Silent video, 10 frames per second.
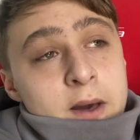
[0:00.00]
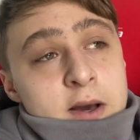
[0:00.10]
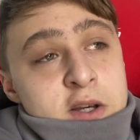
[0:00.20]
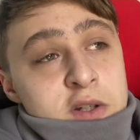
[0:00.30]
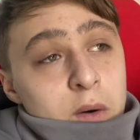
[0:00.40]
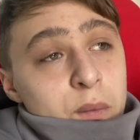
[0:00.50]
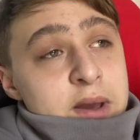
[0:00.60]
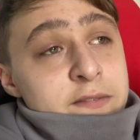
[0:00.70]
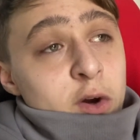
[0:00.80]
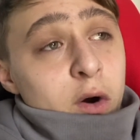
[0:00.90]
So
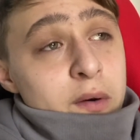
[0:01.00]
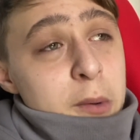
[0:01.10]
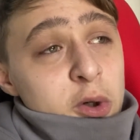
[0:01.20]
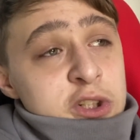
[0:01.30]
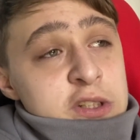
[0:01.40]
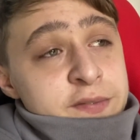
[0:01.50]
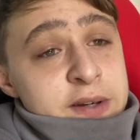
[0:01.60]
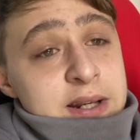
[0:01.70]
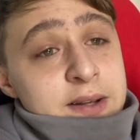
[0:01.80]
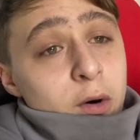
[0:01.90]
if your emotions are
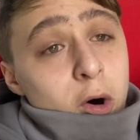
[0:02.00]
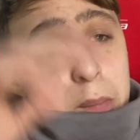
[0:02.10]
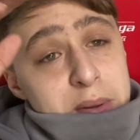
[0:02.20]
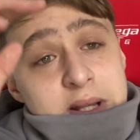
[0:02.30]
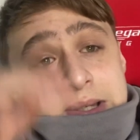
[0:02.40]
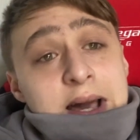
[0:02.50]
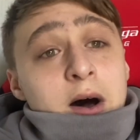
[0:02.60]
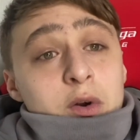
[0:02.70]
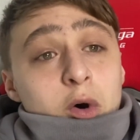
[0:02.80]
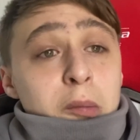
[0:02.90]
feeling up and
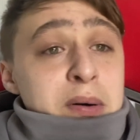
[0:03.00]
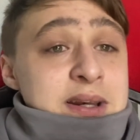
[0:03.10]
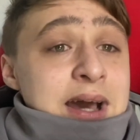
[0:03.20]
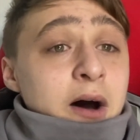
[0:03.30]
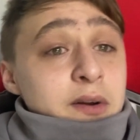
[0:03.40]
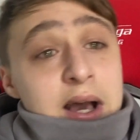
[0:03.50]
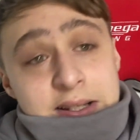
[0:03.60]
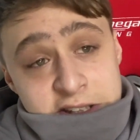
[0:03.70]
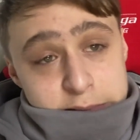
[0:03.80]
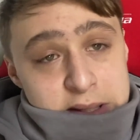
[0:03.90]
down,
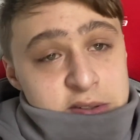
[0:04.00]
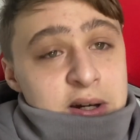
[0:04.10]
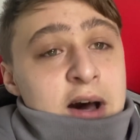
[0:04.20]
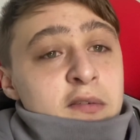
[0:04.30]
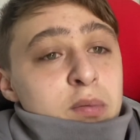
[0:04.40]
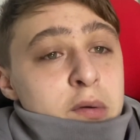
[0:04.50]
as your mental health would